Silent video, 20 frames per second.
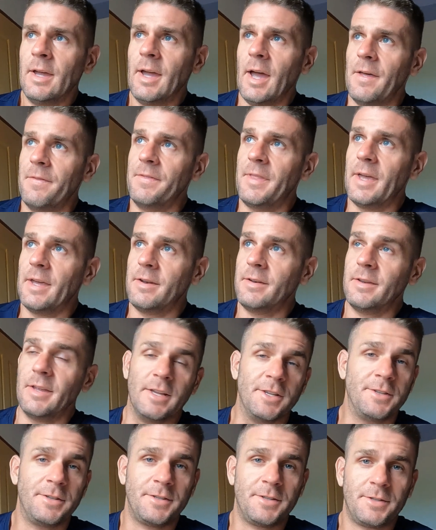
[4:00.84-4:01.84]
and then
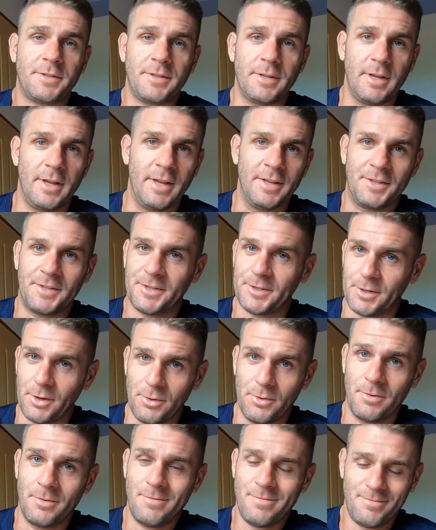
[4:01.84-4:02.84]
it's
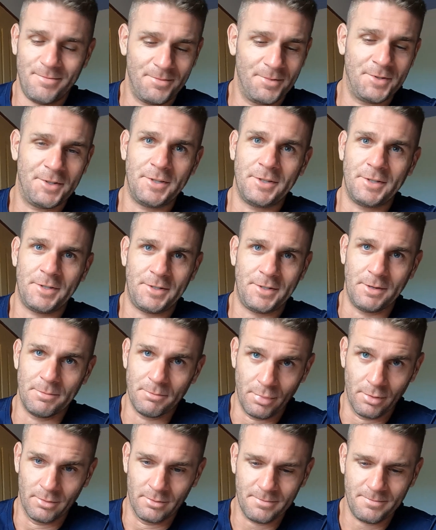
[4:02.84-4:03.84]
so
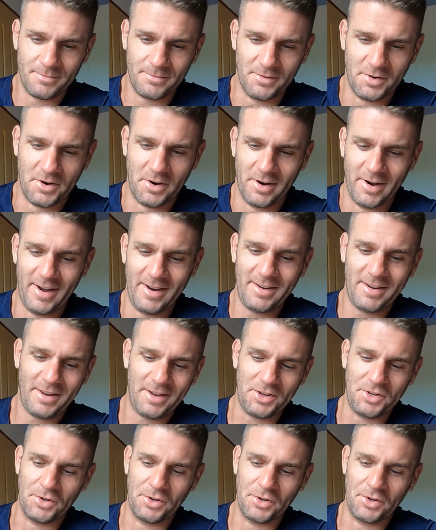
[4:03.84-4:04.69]
simple, right?